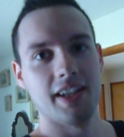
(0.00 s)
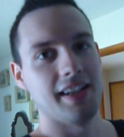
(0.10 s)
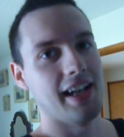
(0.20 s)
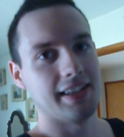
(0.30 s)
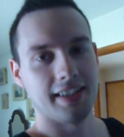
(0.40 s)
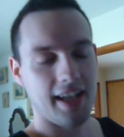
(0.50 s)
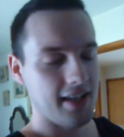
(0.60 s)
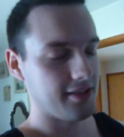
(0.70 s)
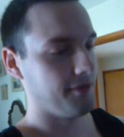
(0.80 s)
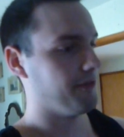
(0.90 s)
that lactic
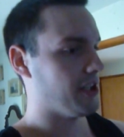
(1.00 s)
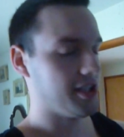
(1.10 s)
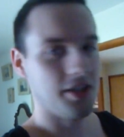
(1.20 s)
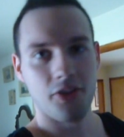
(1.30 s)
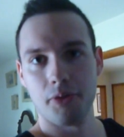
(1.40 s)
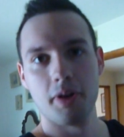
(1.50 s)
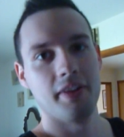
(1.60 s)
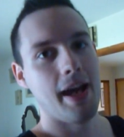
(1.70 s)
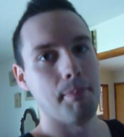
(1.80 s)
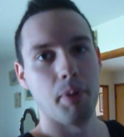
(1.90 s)
acid flushing through
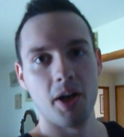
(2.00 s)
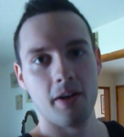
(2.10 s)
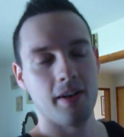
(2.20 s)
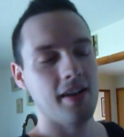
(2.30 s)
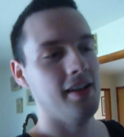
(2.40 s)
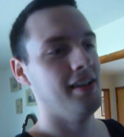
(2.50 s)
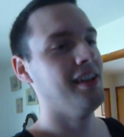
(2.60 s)
and that burn.